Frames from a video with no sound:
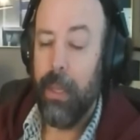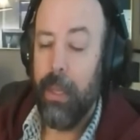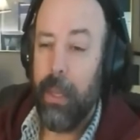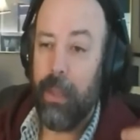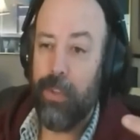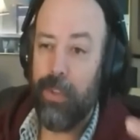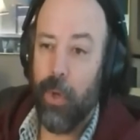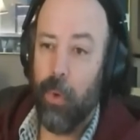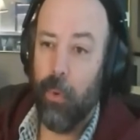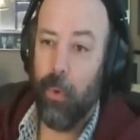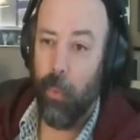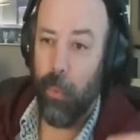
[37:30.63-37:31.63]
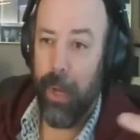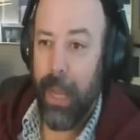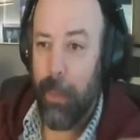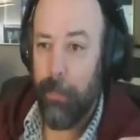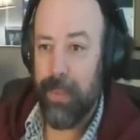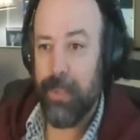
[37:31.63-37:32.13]
Okay. And so what
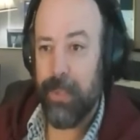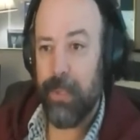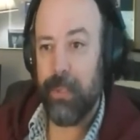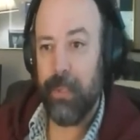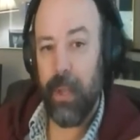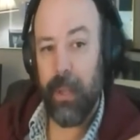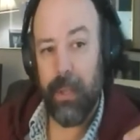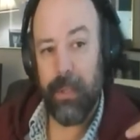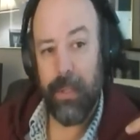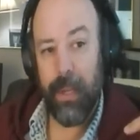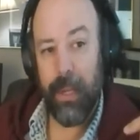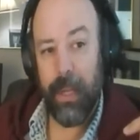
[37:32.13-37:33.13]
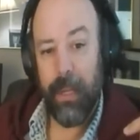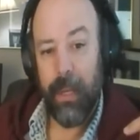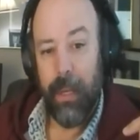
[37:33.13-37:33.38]
happens is that